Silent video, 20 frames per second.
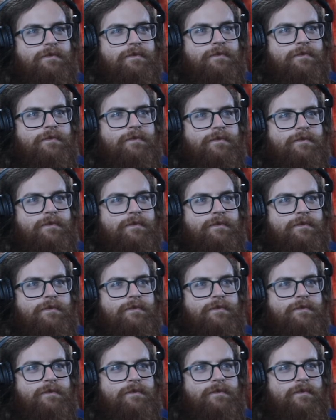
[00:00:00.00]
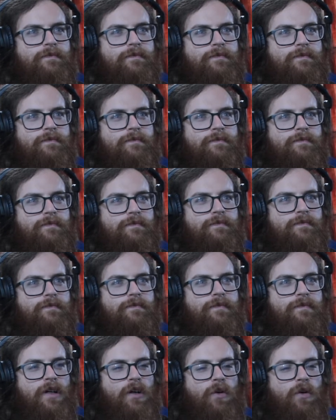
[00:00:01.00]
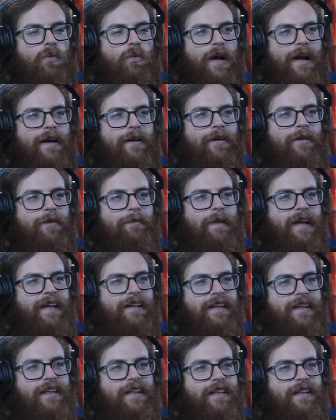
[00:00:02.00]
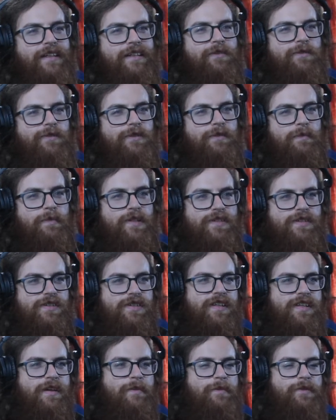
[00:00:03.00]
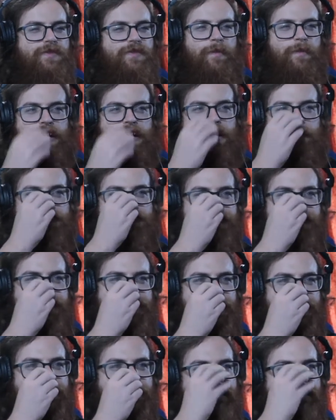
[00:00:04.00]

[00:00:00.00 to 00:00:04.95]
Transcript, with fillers: Now I'll show you. Oh wow, man, they did use a bunch of samples from games and stuff.